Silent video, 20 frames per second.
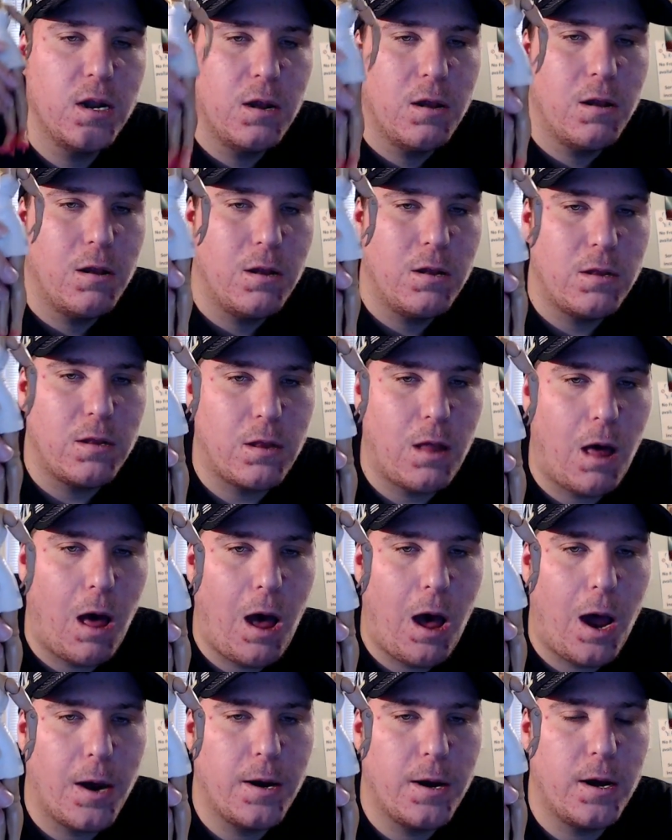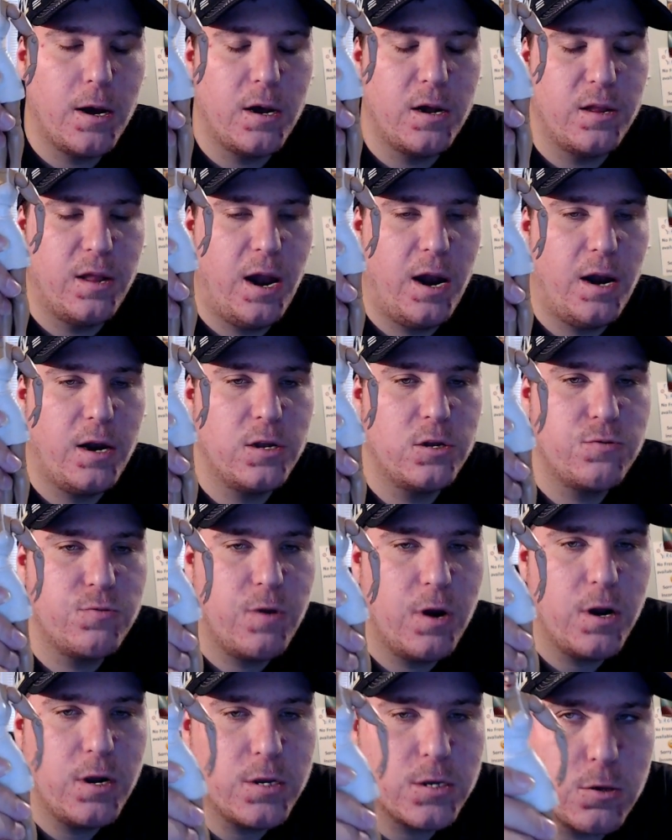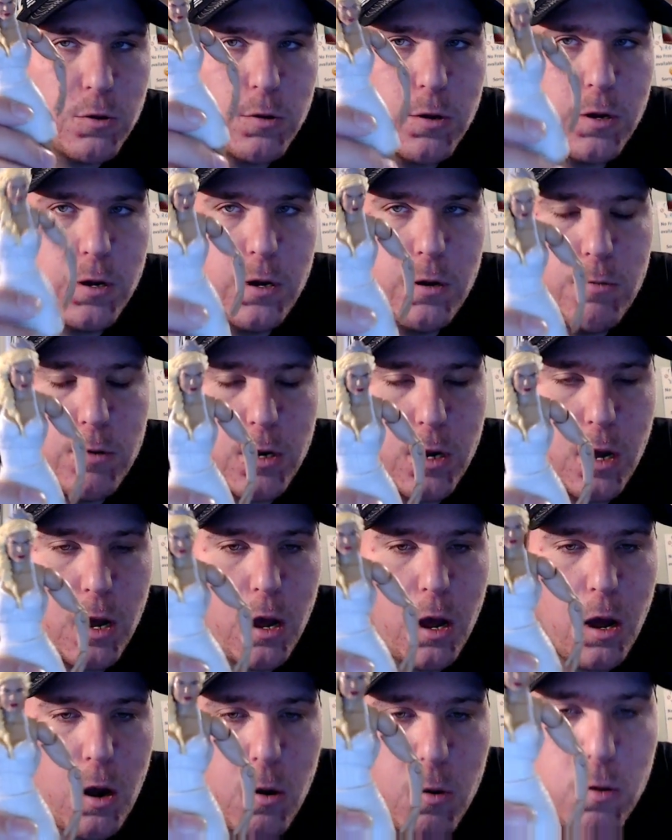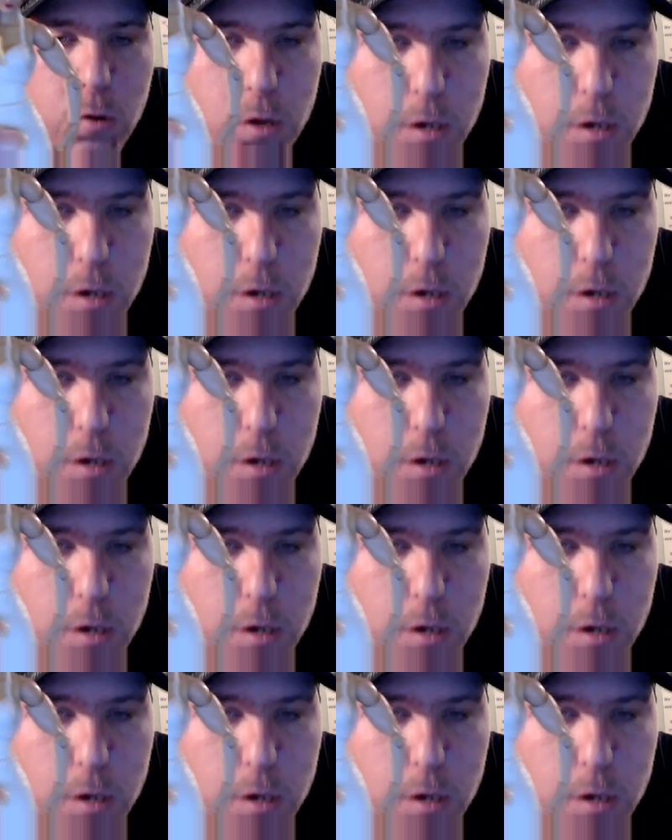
Lana. That is right. So here we go.